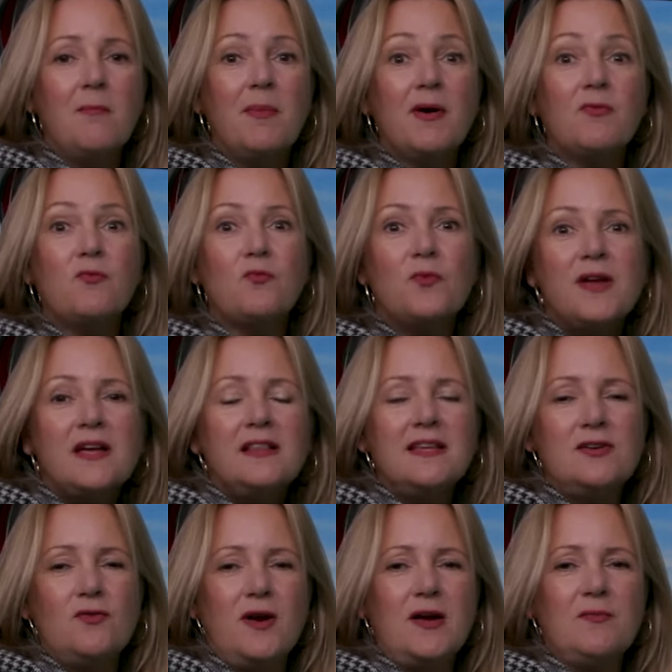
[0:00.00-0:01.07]
but really
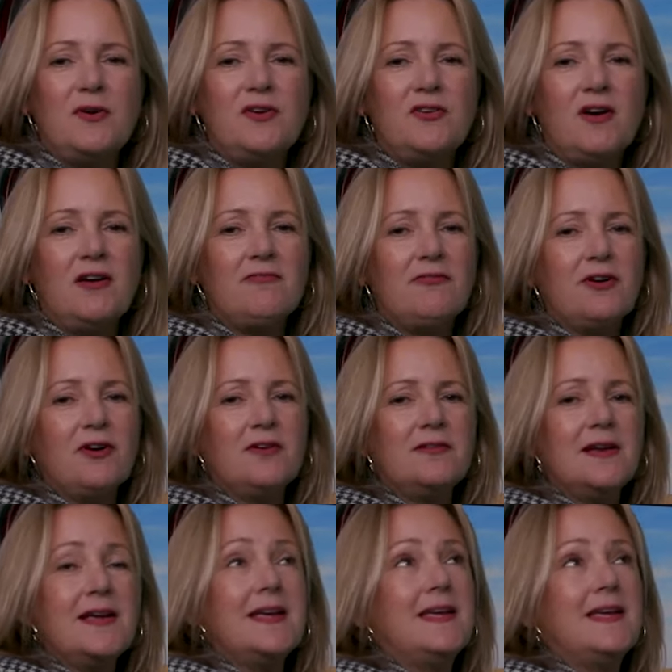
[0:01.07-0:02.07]
great when you're off-road